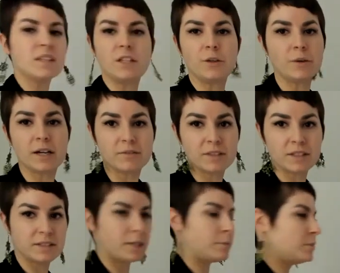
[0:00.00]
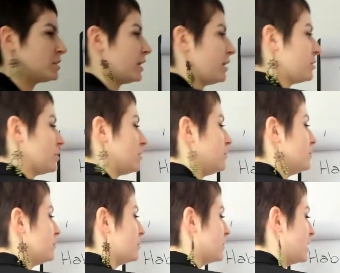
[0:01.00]
you have the same
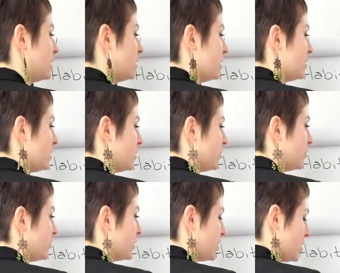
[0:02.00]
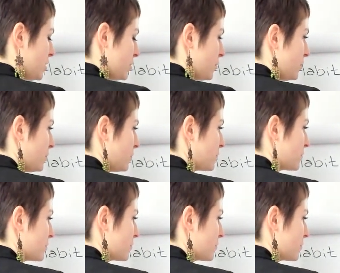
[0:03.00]
cycle. You have a cue,